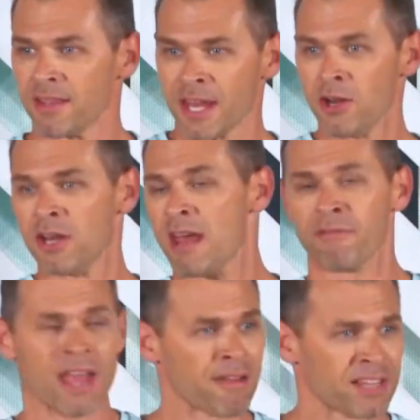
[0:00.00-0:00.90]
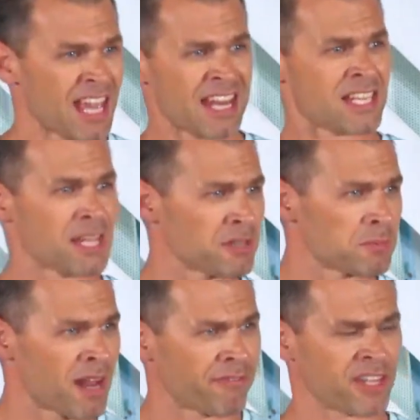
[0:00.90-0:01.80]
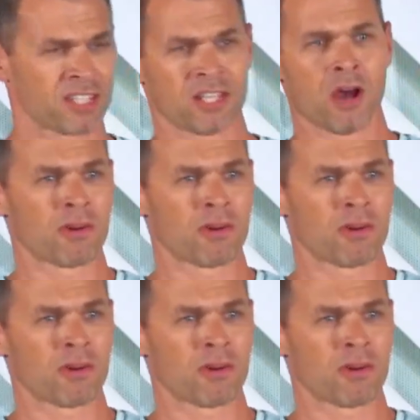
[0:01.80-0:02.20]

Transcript: than never having any demons manifesting.